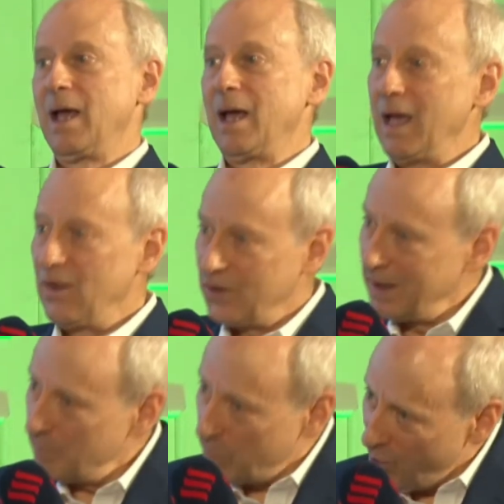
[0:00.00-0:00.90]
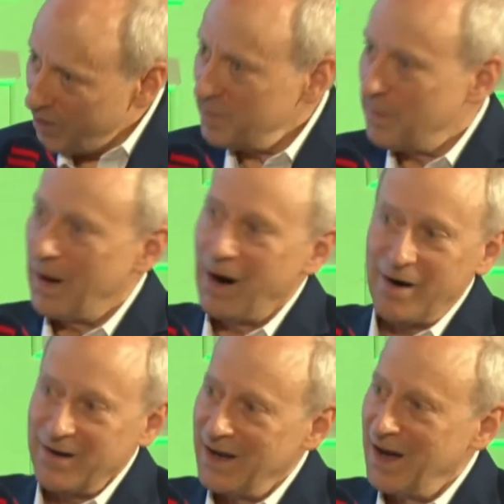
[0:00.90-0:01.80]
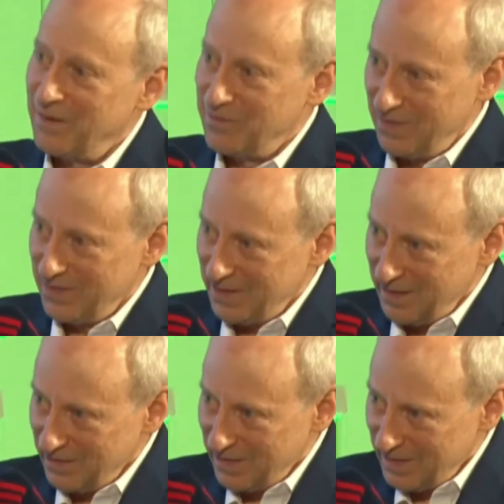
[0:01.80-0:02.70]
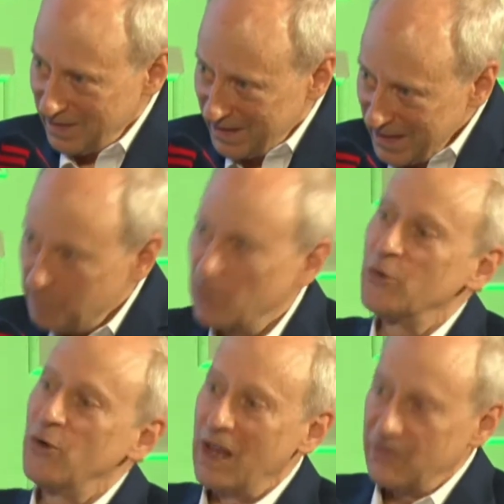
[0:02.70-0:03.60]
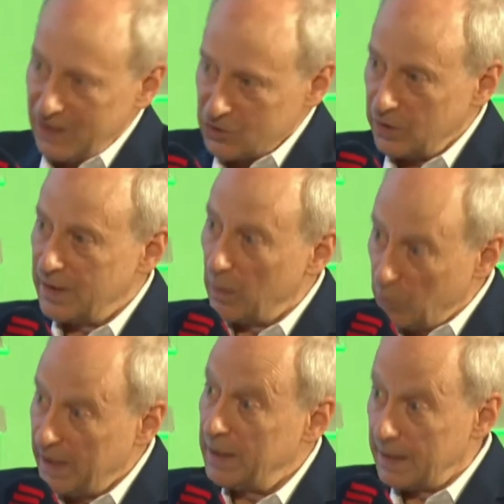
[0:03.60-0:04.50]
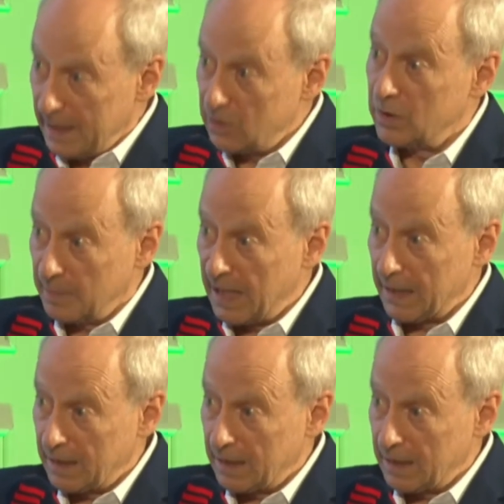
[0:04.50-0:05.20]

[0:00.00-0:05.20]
is an important part of the deeper transition that we need to make.